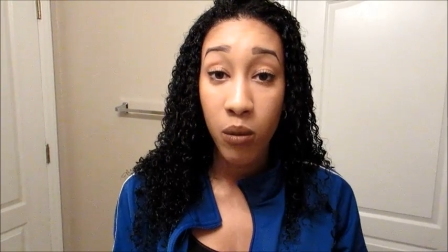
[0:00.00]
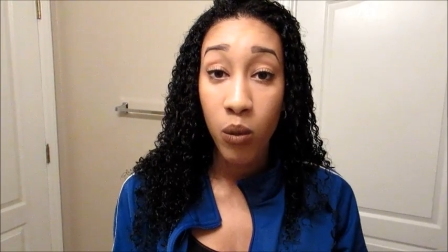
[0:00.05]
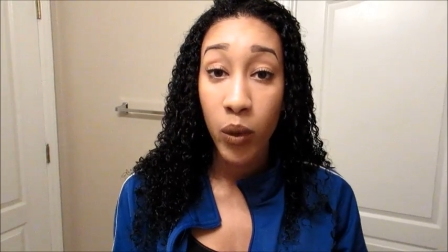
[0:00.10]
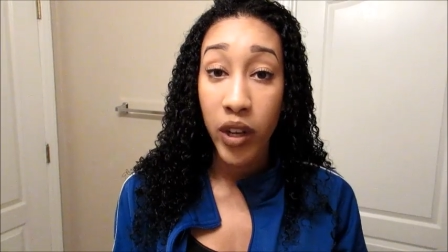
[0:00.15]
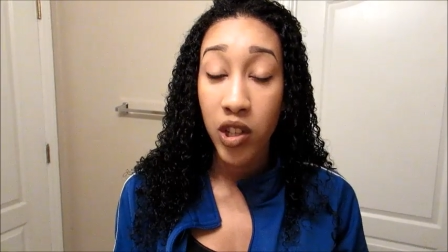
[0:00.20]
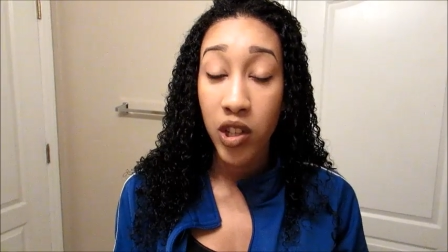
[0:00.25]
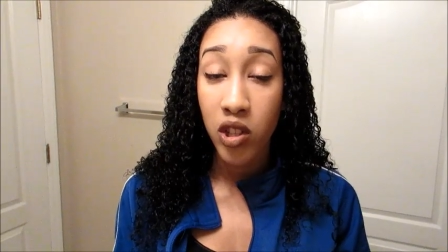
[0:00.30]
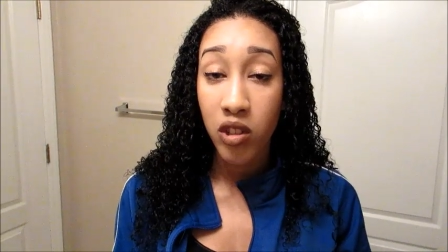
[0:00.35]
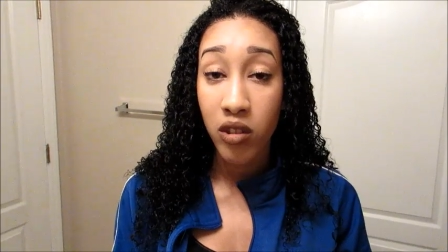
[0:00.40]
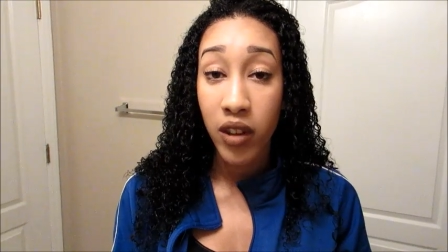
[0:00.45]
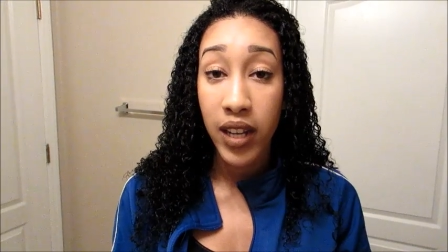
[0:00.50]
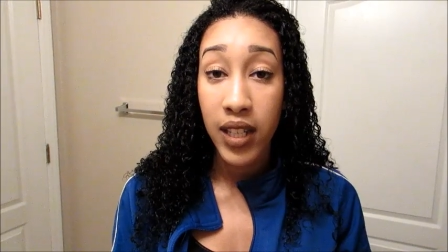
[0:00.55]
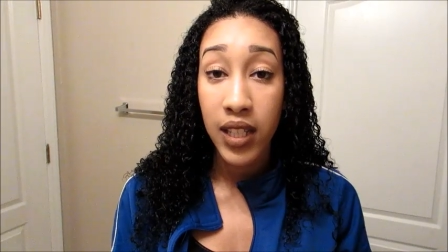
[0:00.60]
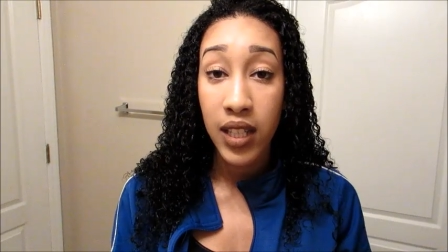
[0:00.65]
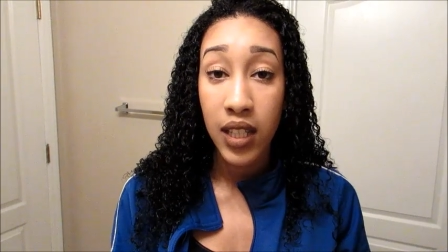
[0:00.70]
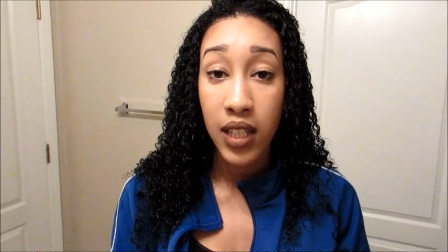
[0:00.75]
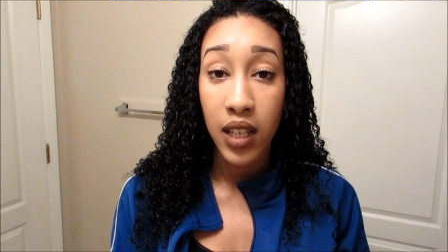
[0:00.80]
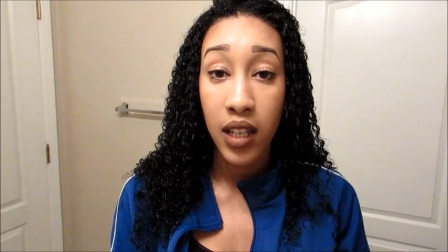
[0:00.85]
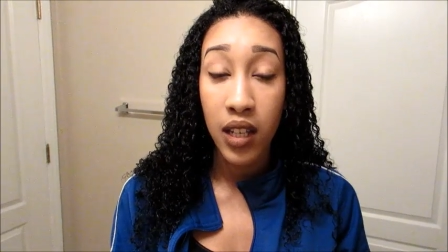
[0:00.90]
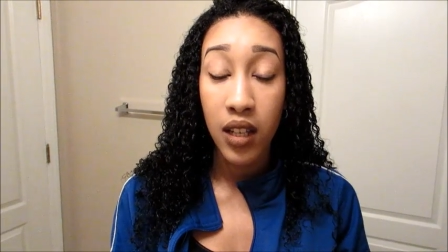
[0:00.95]

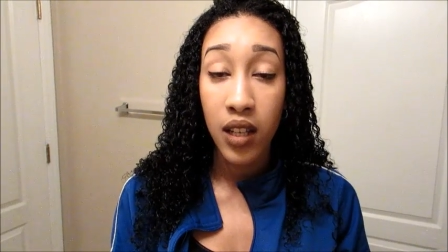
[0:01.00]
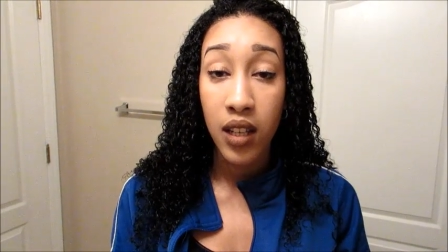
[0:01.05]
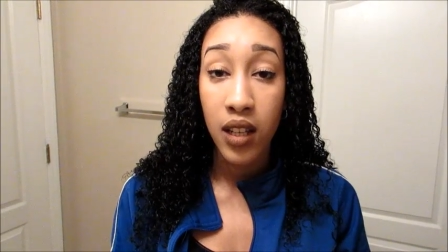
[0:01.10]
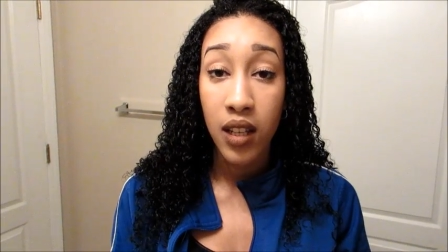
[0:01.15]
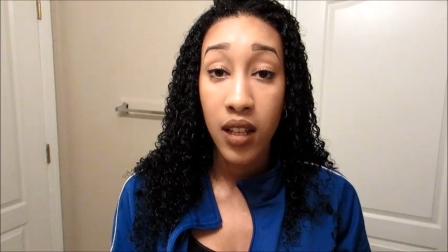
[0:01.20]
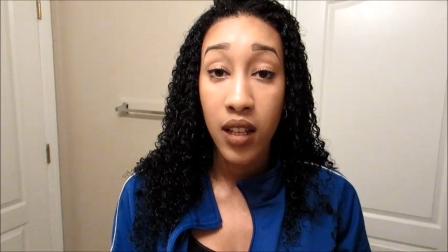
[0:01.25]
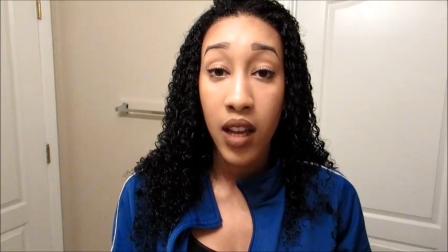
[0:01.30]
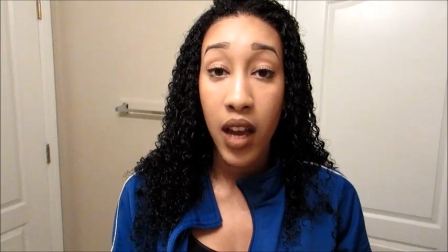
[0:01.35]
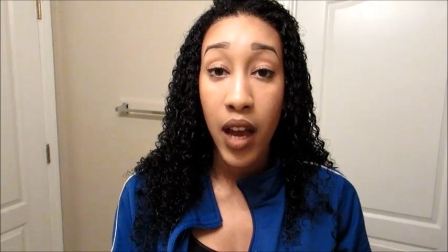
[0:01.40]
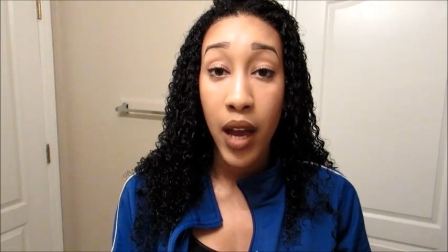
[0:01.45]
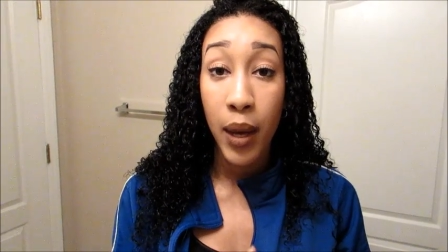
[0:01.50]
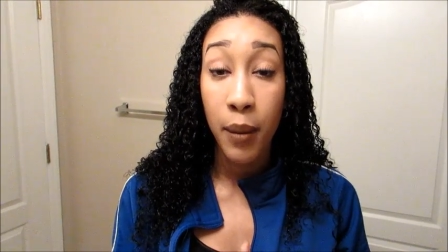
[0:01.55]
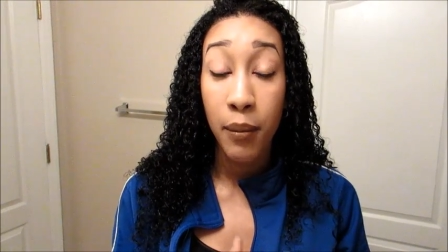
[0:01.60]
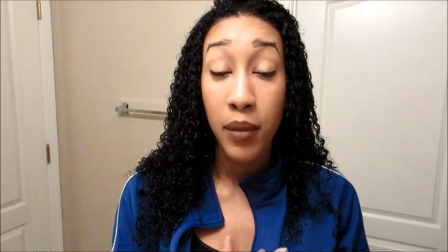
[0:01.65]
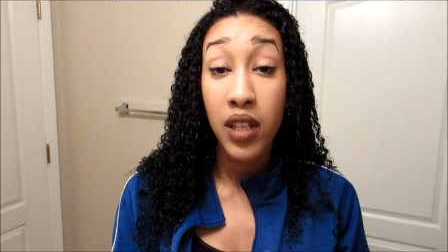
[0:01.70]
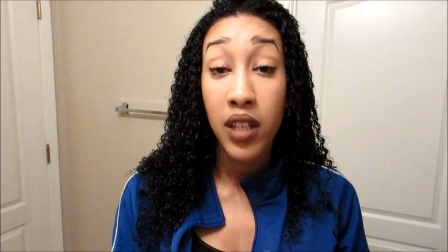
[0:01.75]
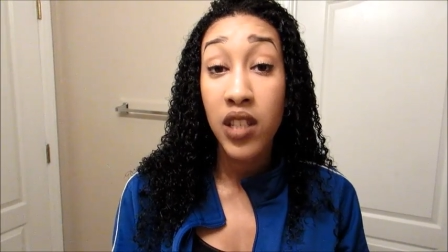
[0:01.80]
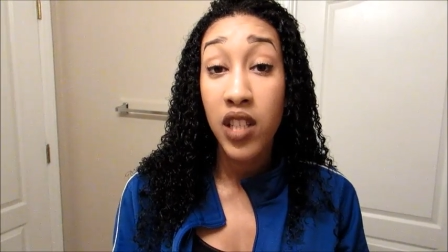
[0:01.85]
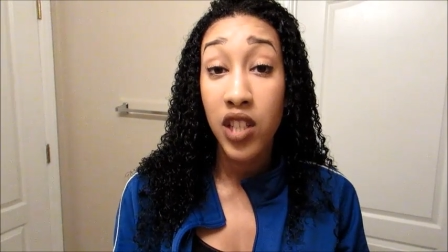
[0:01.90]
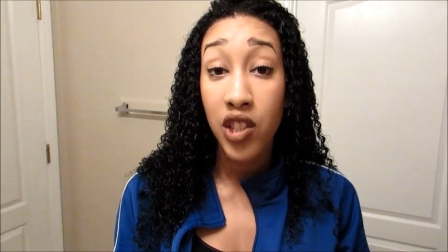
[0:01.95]
moisturizing
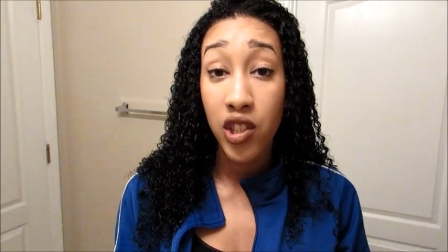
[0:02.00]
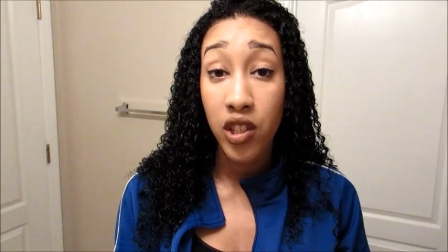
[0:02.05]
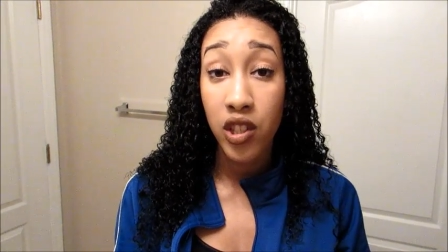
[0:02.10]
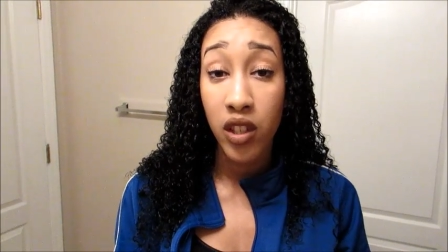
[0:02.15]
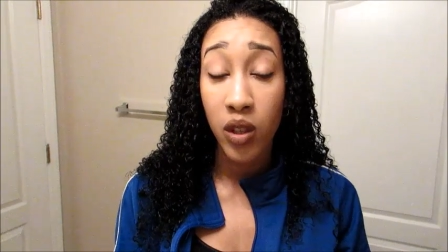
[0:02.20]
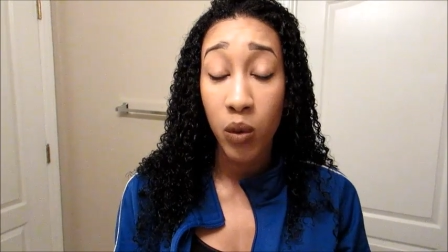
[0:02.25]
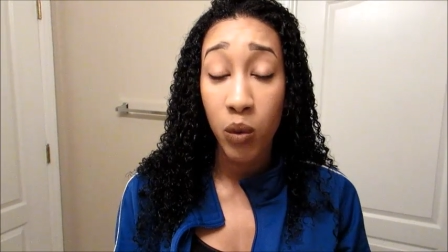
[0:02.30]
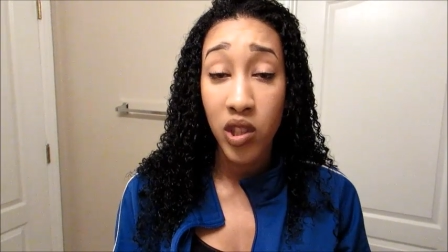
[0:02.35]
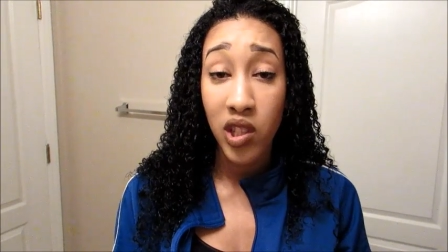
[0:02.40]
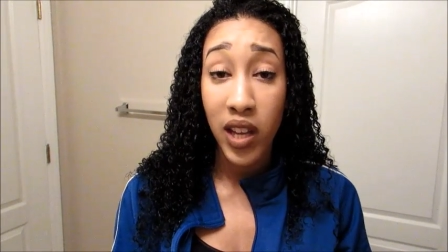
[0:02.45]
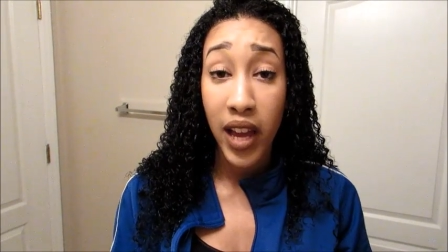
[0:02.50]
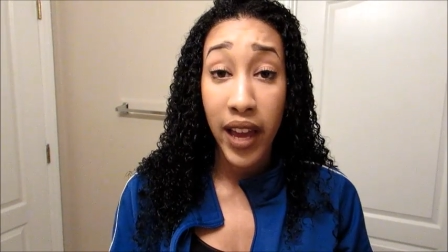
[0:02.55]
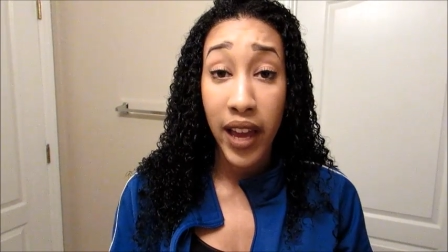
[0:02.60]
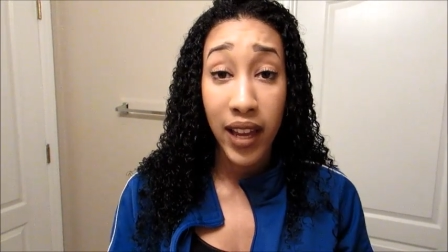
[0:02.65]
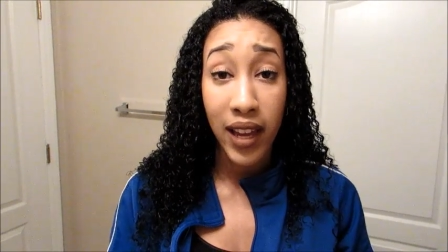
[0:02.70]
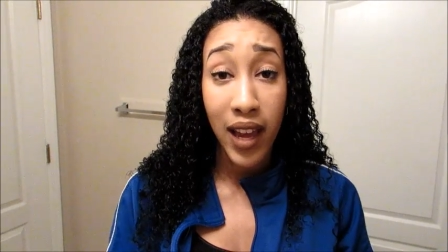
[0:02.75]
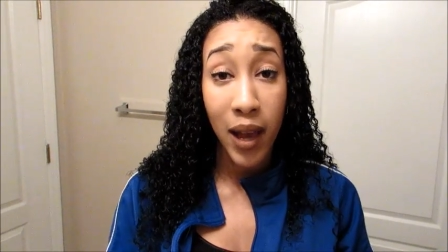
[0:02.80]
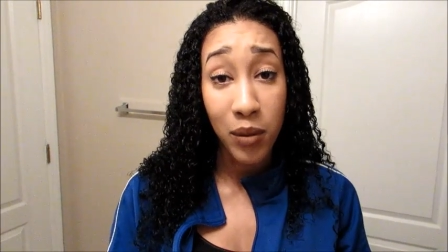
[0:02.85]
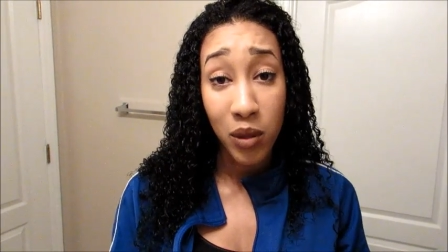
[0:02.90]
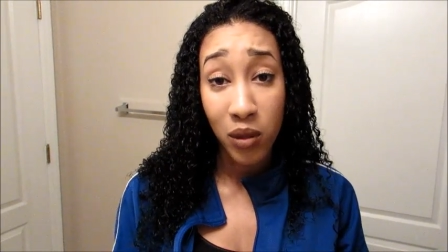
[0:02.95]
conditioner, which I
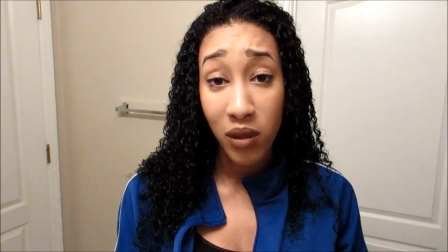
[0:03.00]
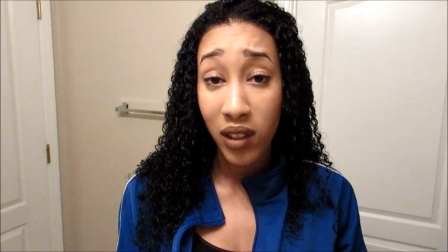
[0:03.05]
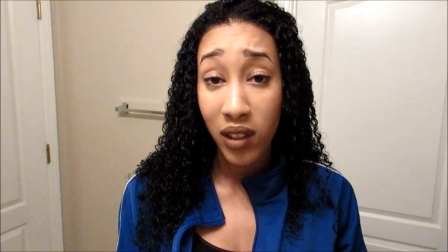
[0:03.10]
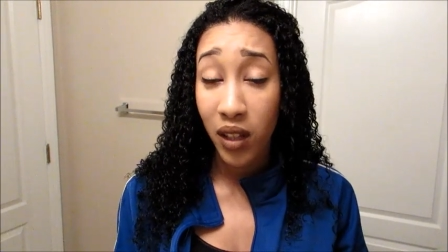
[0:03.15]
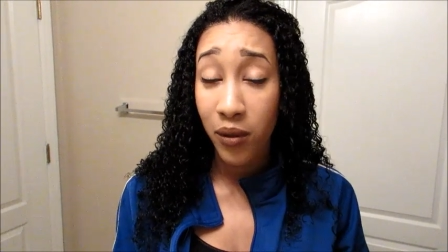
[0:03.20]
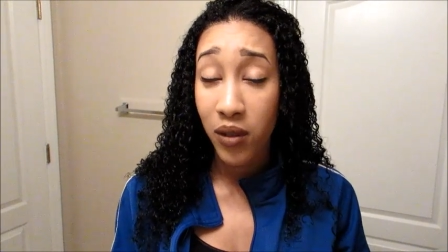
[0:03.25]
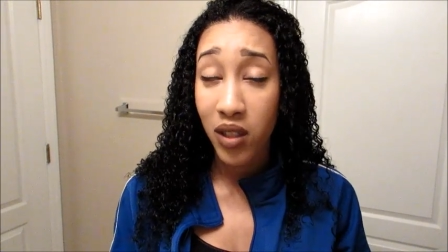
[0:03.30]
absolutely love.